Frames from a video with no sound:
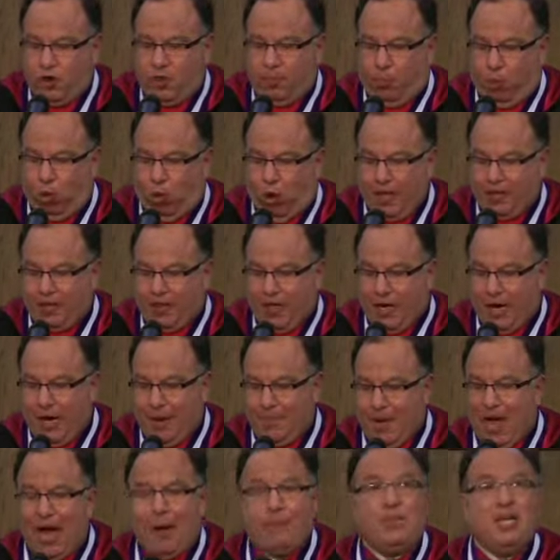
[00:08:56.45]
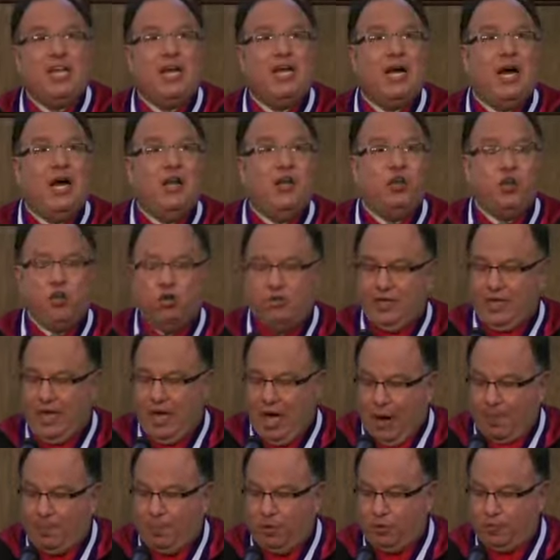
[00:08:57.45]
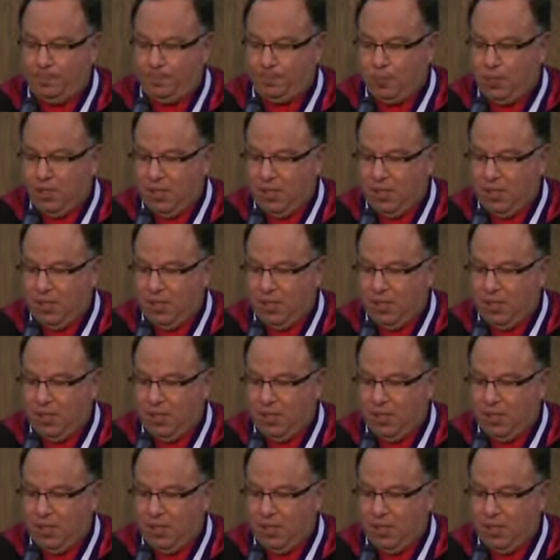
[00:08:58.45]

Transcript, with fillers: the point that I'm not being unduly humble,